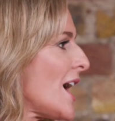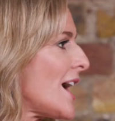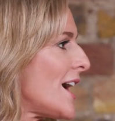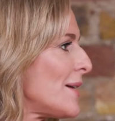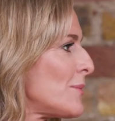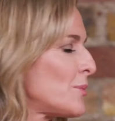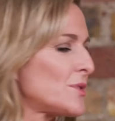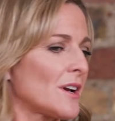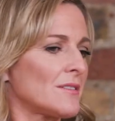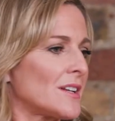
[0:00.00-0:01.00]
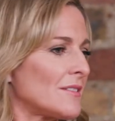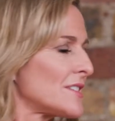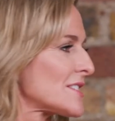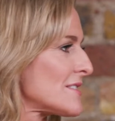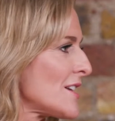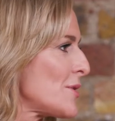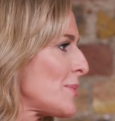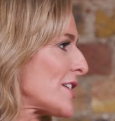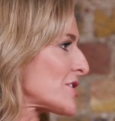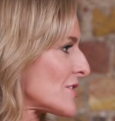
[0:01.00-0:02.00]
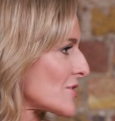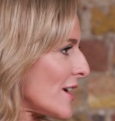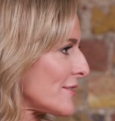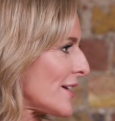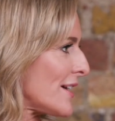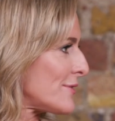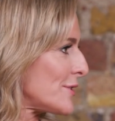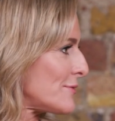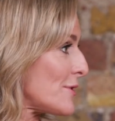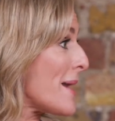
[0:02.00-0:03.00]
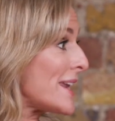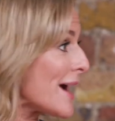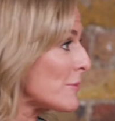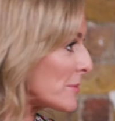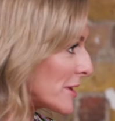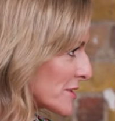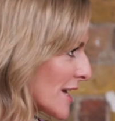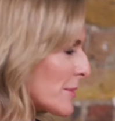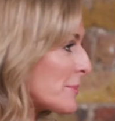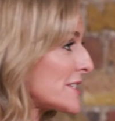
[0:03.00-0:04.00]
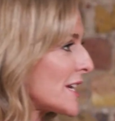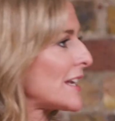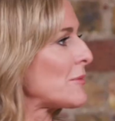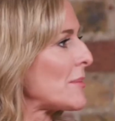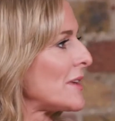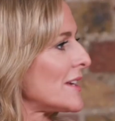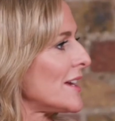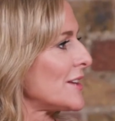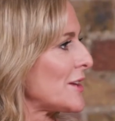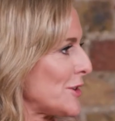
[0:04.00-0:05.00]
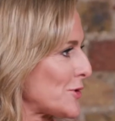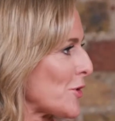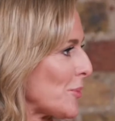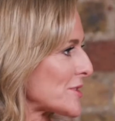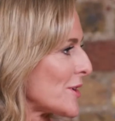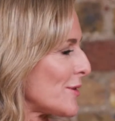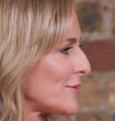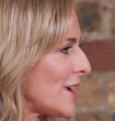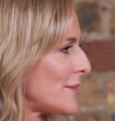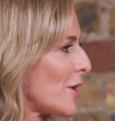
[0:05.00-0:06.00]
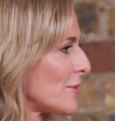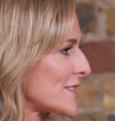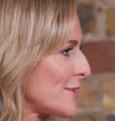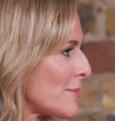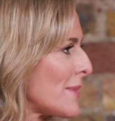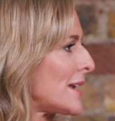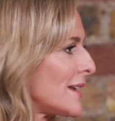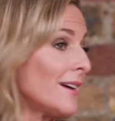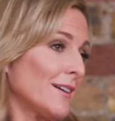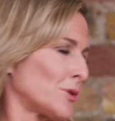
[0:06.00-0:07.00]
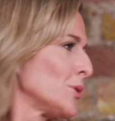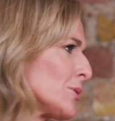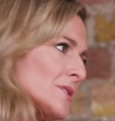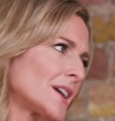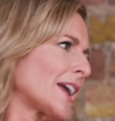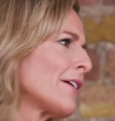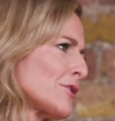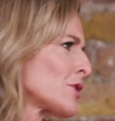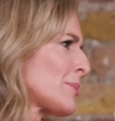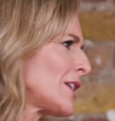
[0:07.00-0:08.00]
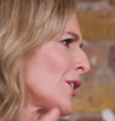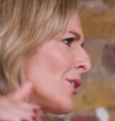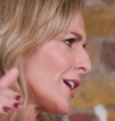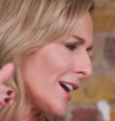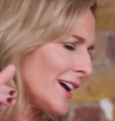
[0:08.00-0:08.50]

There's no passion and drive for men and women, he was saying, but particularly women, it drops off. Obviously for men, of course, it carried on a bit longer.